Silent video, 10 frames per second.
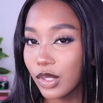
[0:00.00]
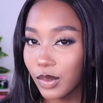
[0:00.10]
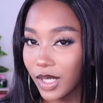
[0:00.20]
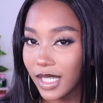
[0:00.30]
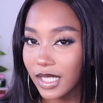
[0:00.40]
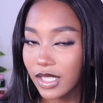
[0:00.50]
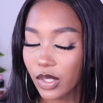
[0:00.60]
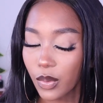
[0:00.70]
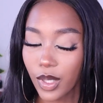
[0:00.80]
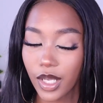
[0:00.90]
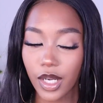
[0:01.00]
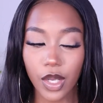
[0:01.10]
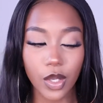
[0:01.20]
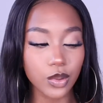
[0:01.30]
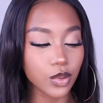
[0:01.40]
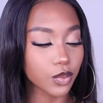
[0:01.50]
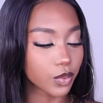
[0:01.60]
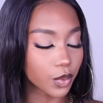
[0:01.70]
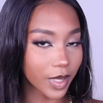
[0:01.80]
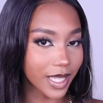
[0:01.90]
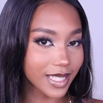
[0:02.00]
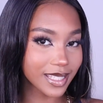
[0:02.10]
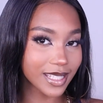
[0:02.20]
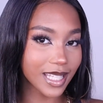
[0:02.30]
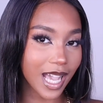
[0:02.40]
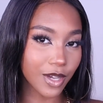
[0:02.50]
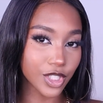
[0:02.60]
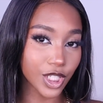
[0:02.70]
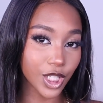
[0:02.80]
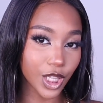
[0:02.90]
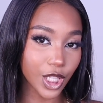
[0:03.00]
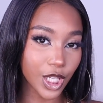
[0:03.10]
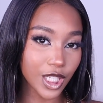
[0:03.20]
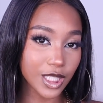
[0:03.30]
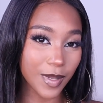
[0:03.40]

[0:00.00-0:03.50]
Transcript: unit, so we're gonna go through it, see how she looks.